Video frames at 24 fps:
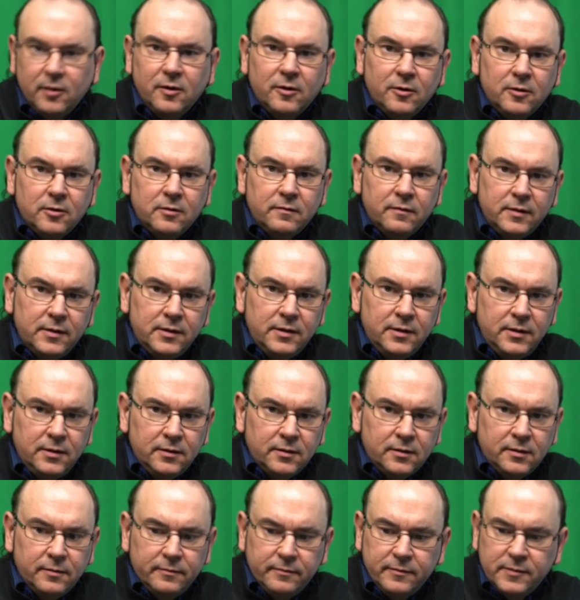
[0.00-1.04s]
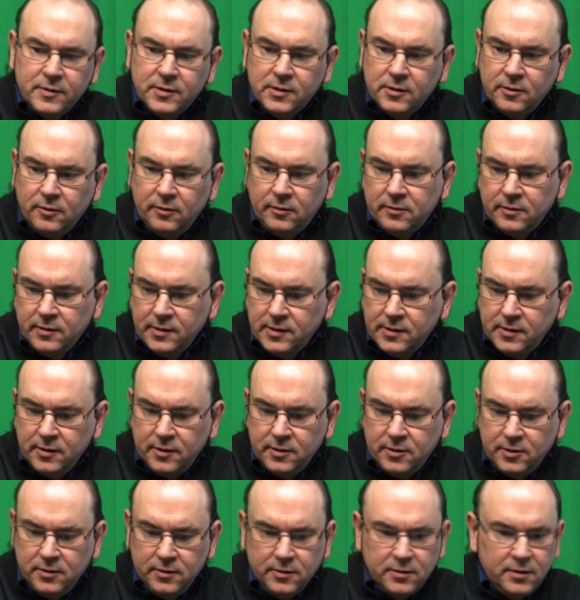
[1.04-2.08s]
over the soldering
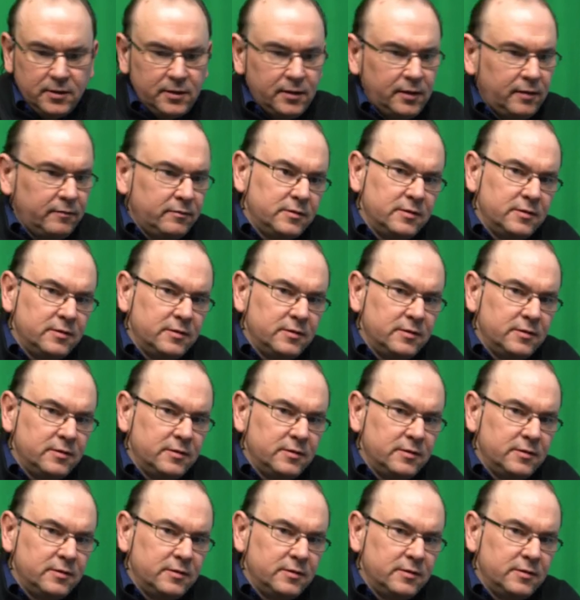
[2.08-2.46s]
stations I have.